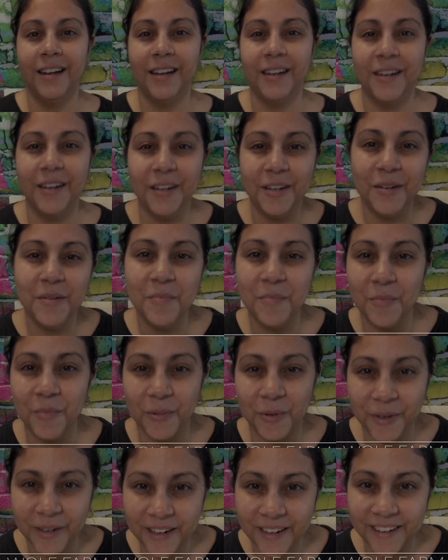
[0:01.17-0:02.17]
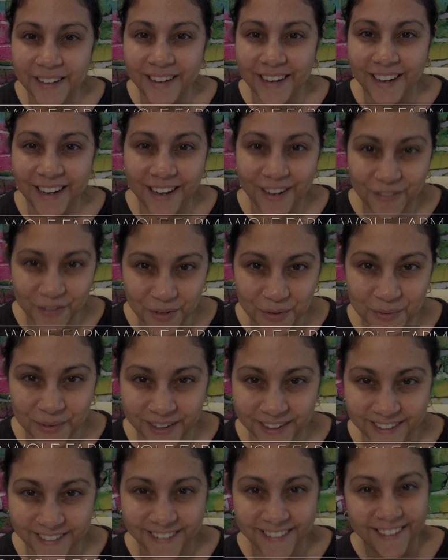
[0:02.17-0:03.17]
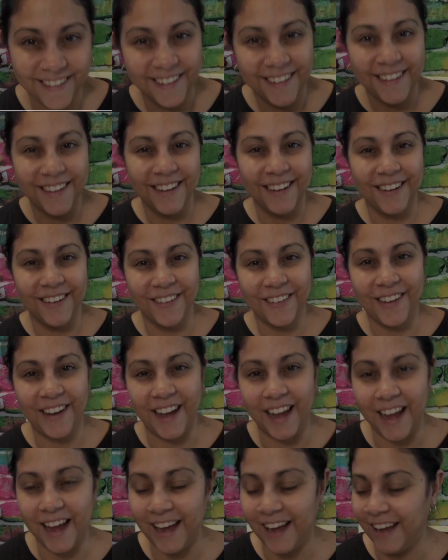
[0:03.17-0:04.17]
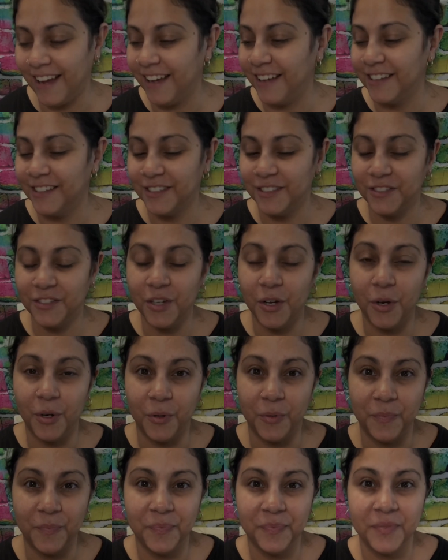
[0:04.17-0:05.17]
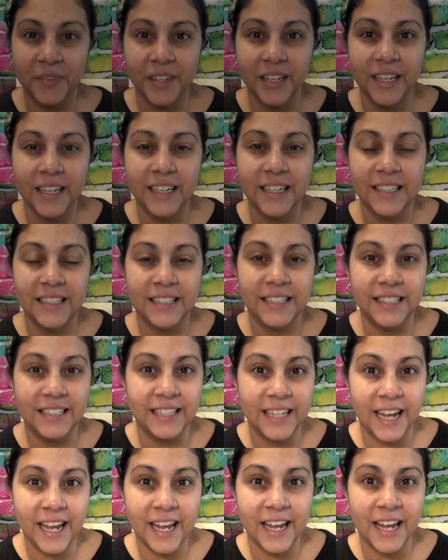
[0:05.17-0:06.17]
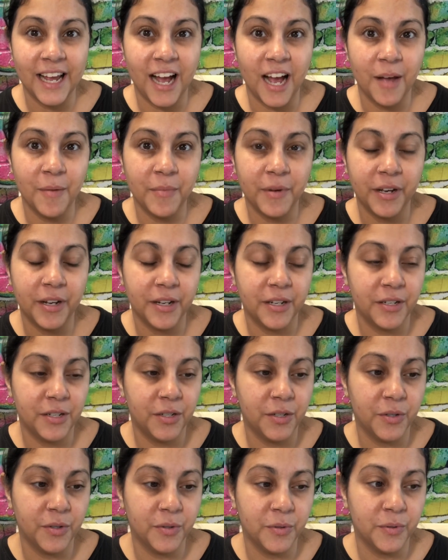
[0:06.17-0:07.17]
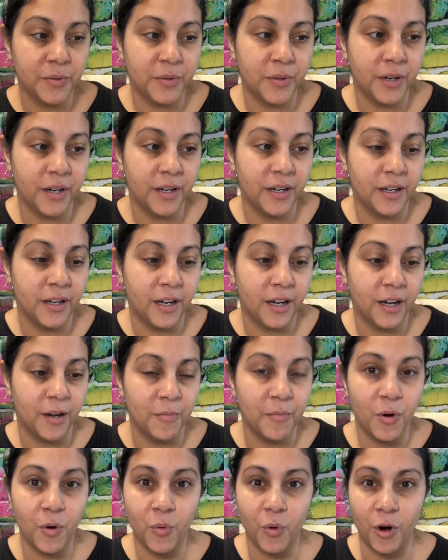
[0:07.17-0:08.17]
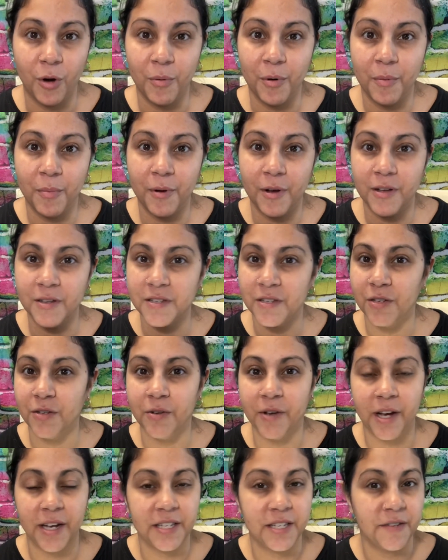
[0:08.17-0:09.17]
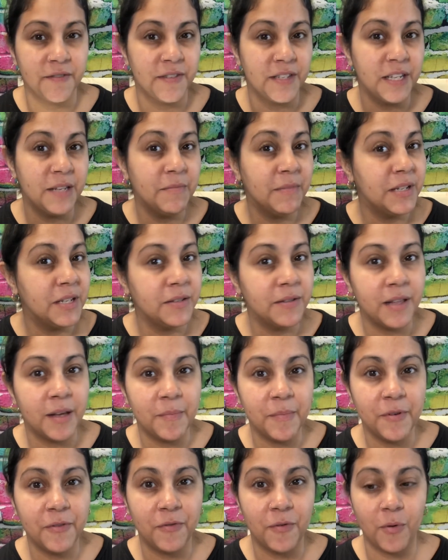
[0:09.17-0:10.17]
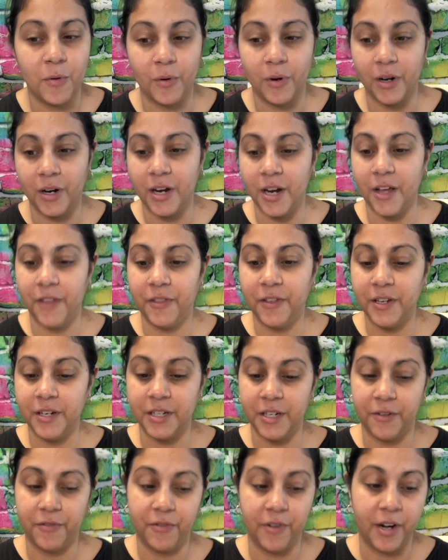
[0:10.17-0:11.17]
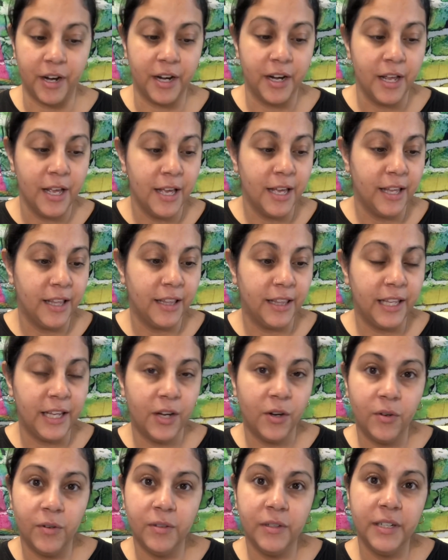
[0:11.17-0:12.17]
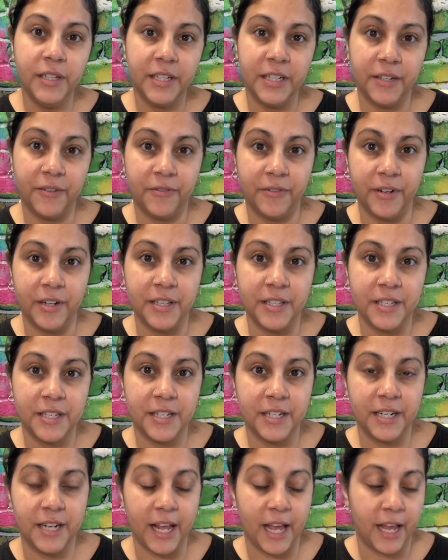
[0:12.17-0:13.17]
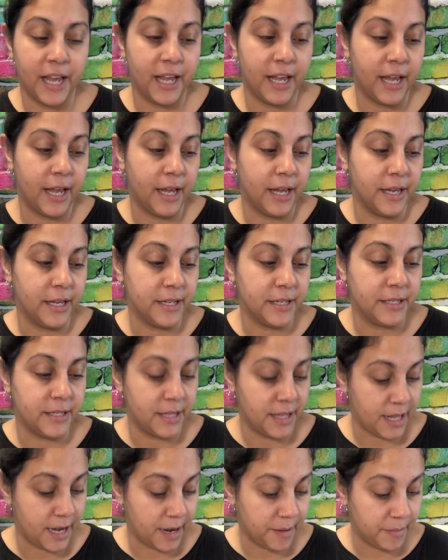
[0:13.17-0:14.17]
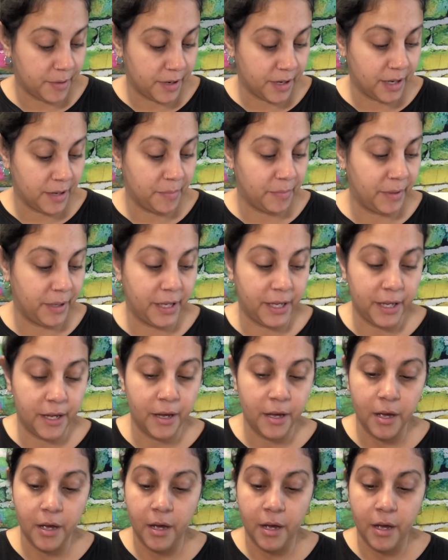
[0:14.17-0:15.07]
Good morning, everyone. Okay, so today I'm gonna do wormer balls. You guys have seen me do that before, nothing different. The only difference today is that I'm gonna be